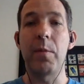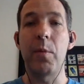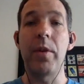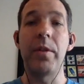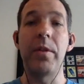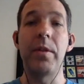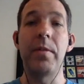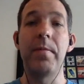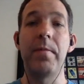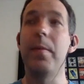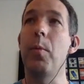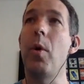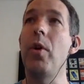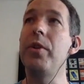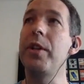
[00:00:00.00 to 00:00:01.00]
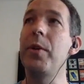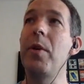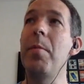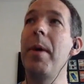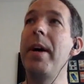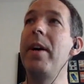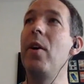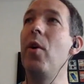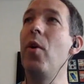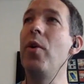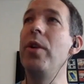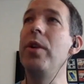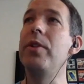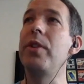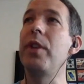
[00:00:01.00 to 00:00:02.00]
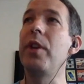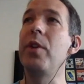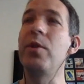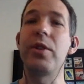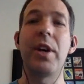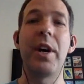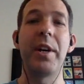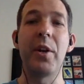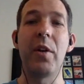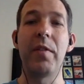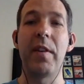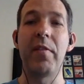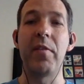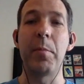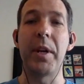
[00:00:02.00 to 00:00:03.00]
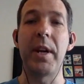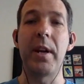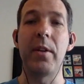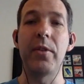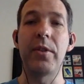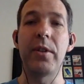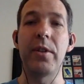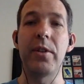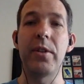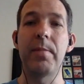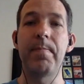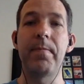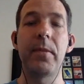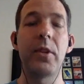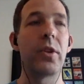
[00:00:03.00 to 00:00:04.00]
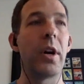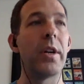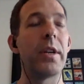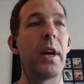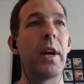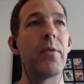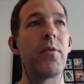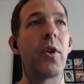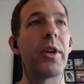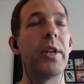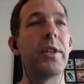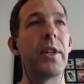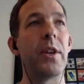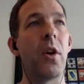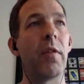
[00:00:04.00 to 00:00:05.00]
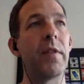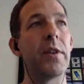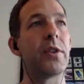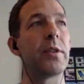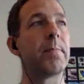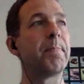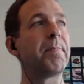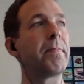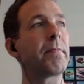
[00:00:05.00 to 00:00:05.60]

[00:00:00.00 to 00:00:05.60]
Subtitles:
One, doing my own, and 2, signing off everybody else's. Yeah. So I'd rock into the office.